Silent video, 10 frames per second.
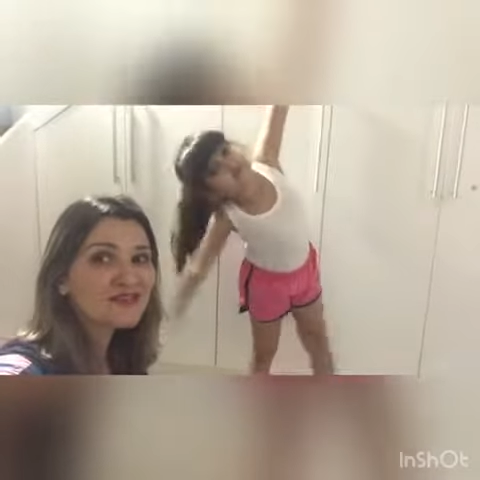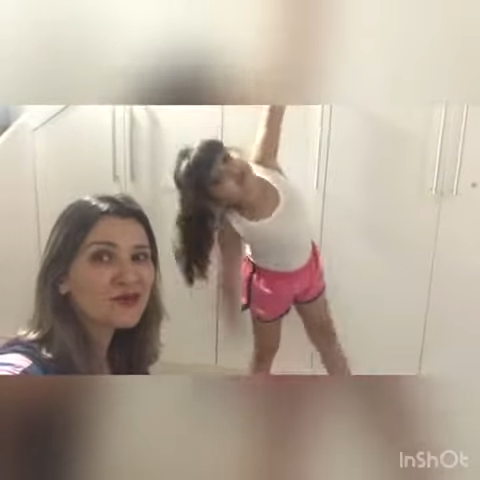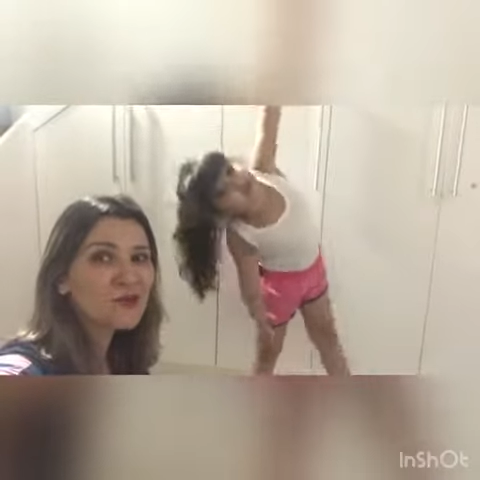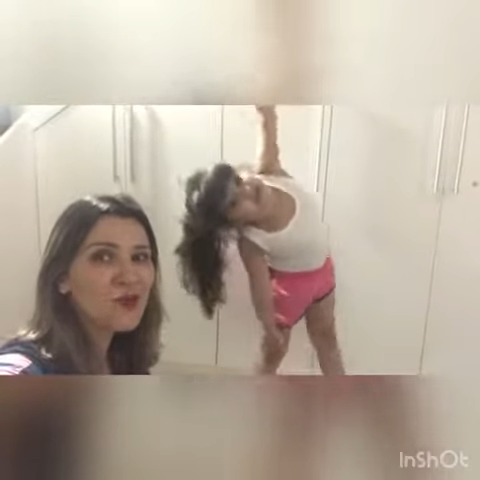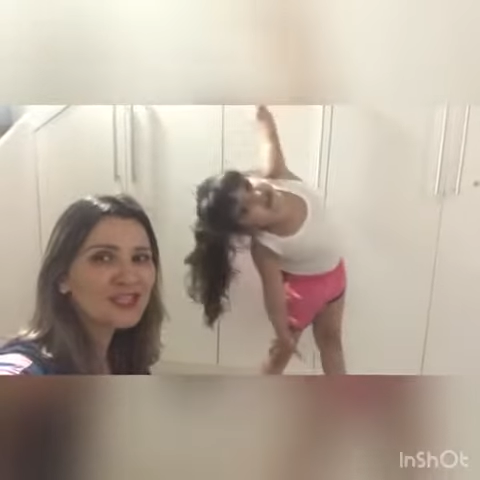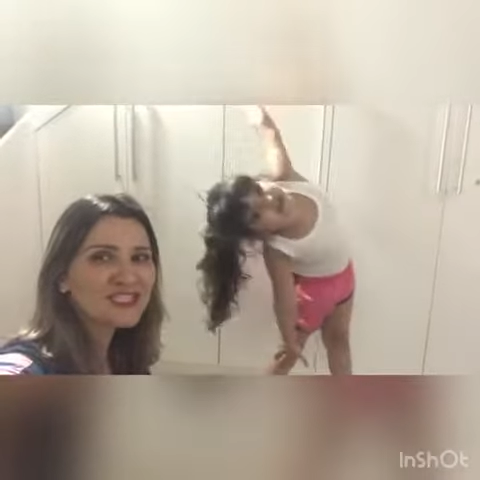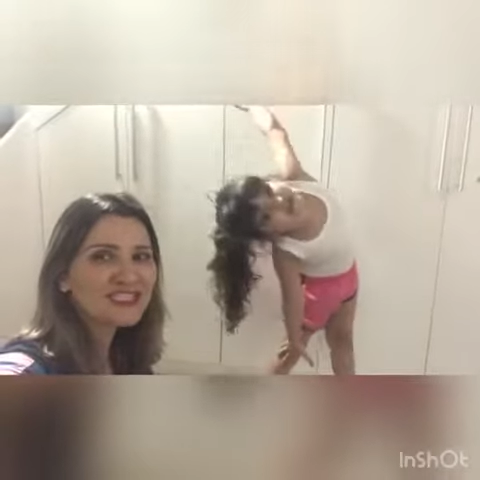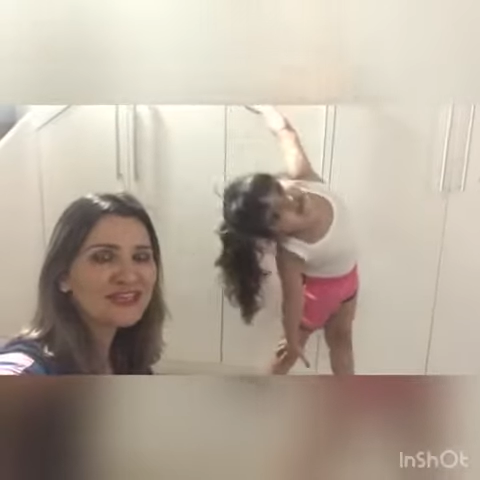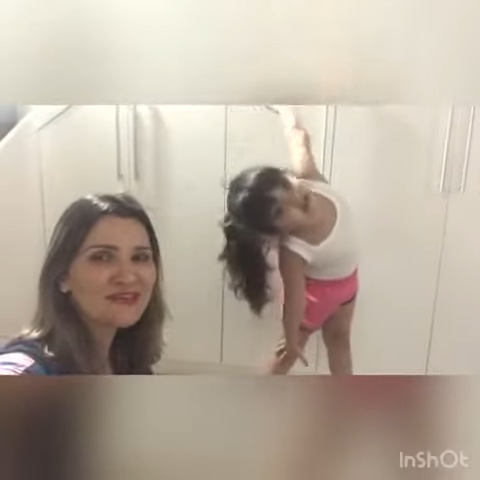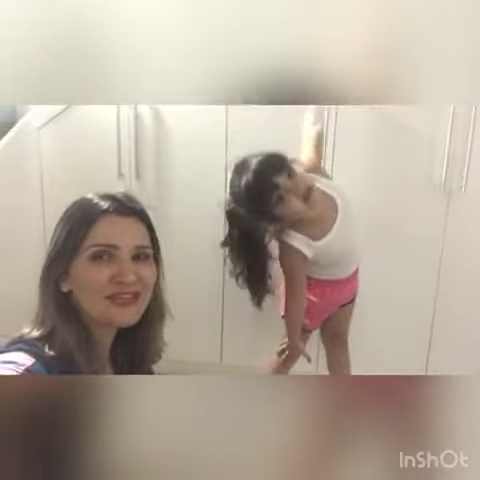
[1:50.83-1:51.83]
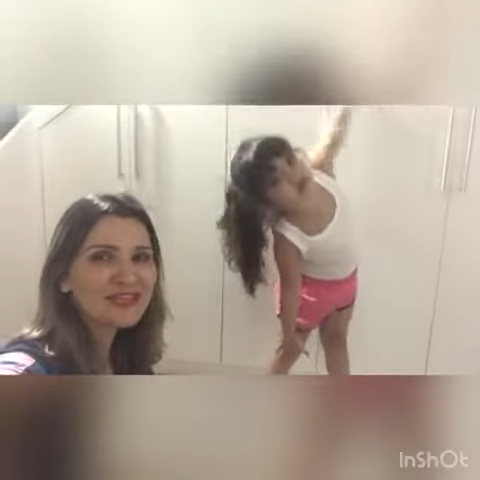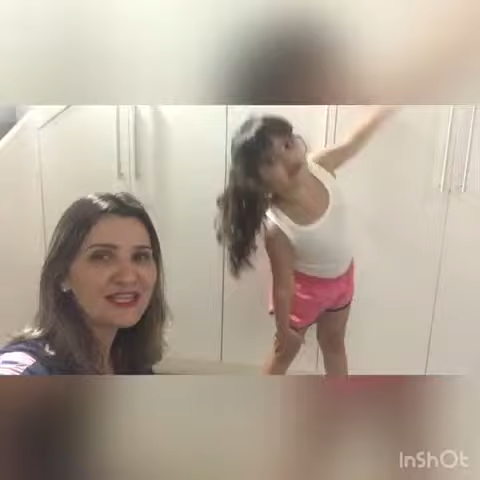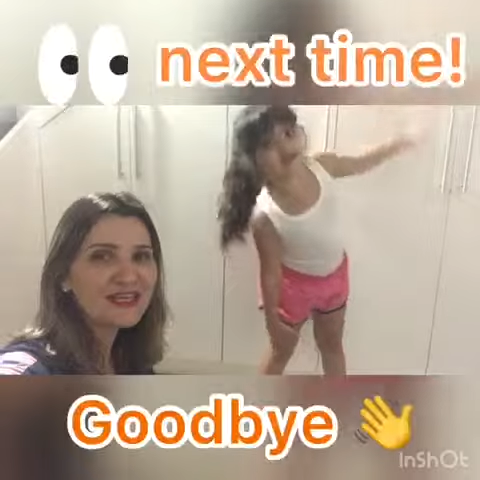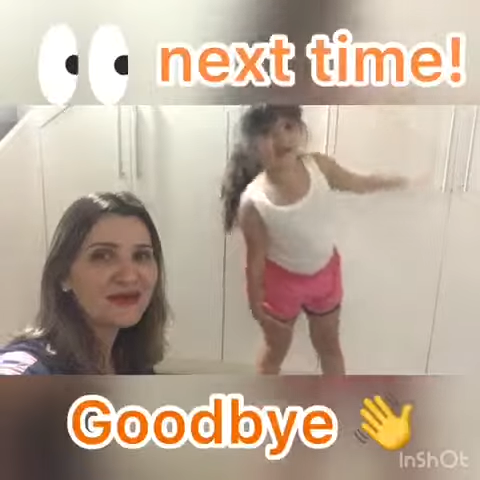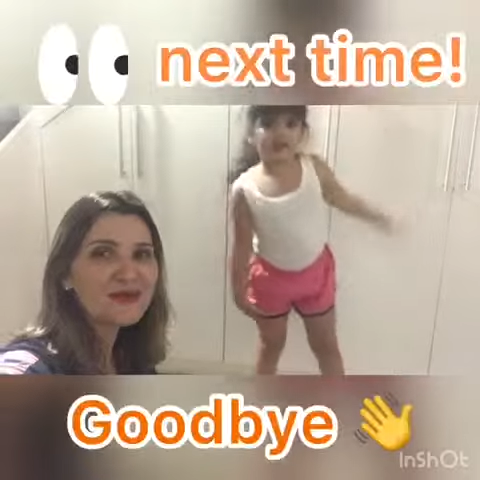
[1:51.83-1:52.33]
for watching the
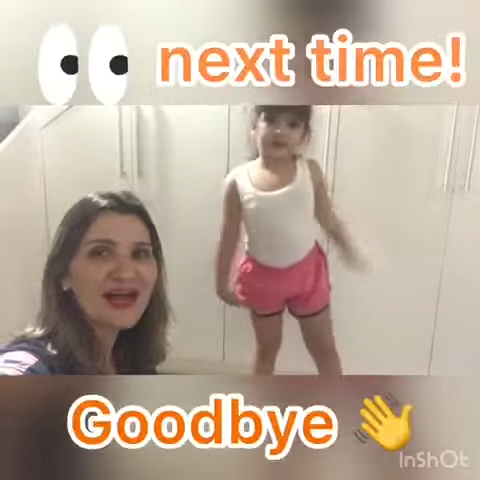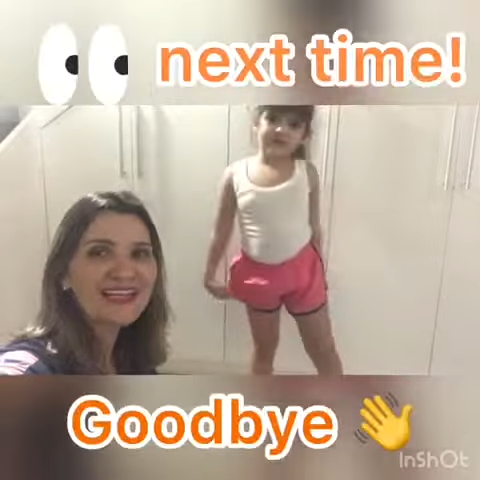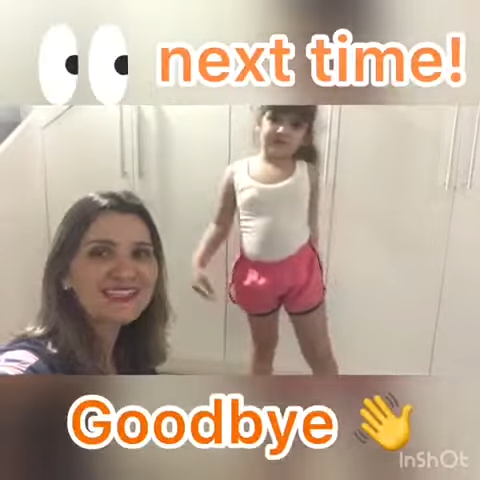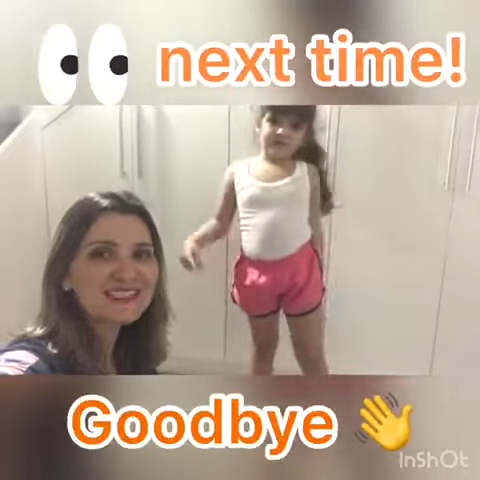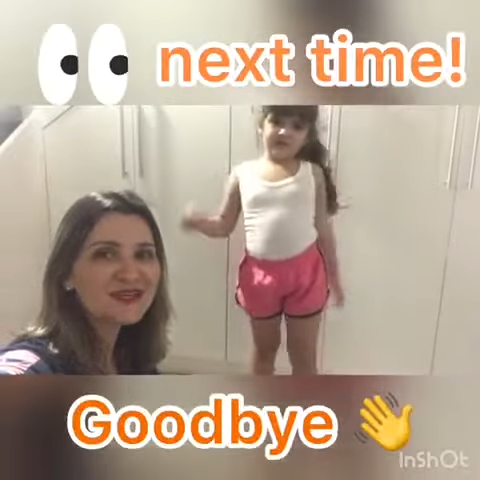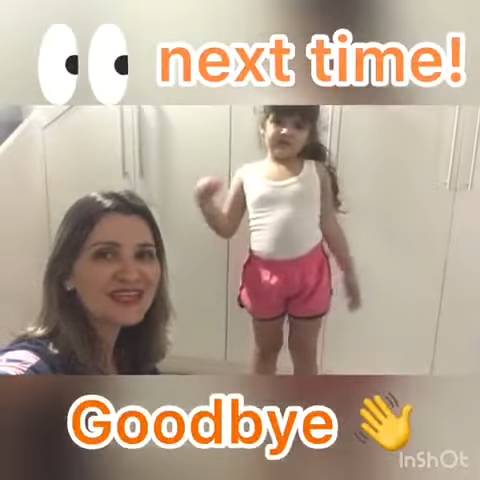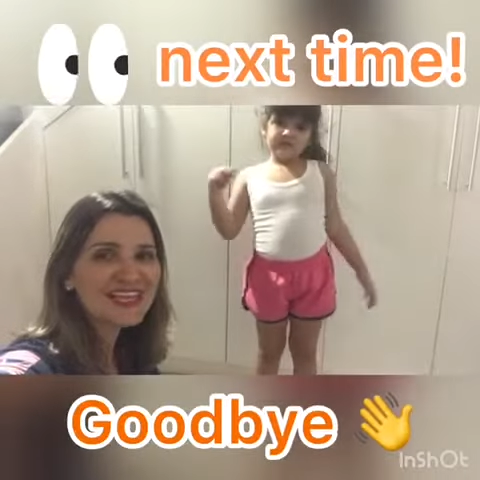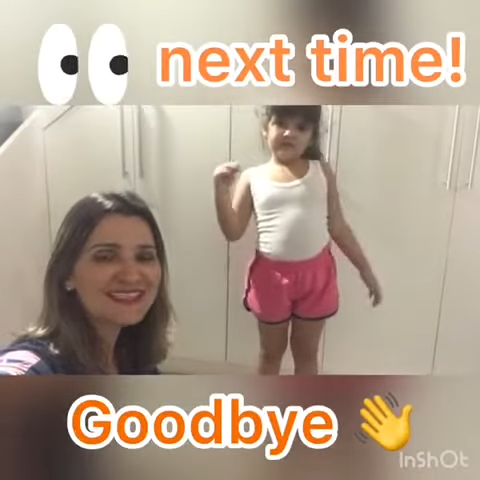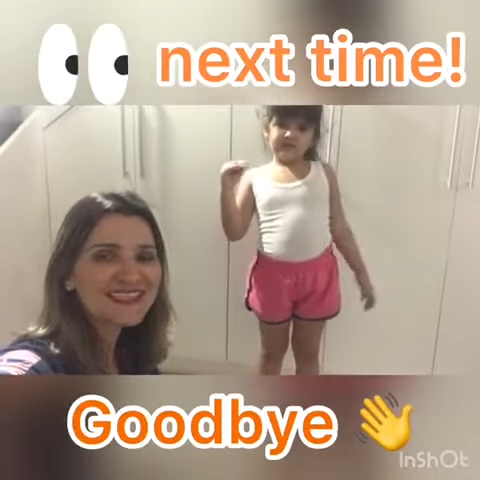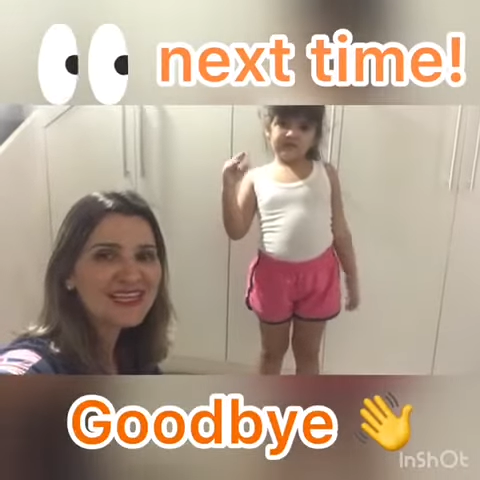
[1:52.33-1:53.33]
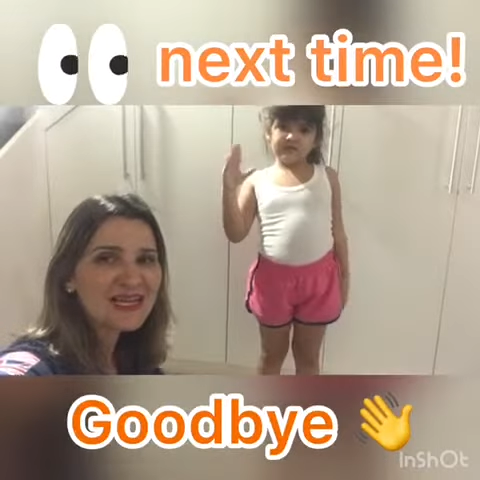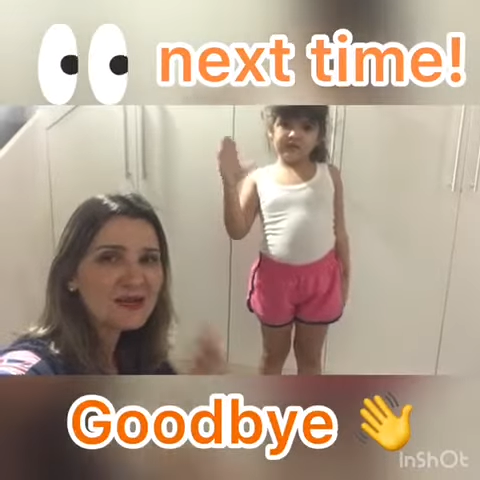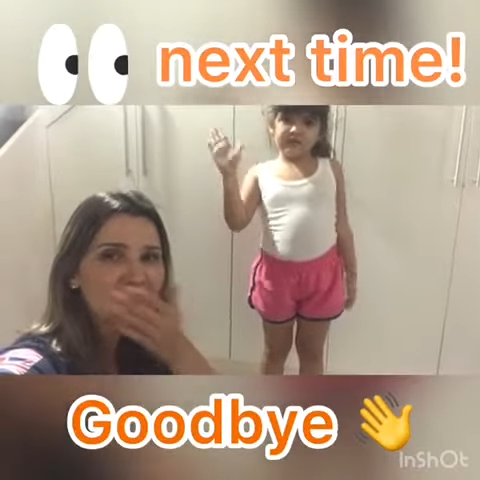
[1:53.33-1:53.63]
video. I see you next time.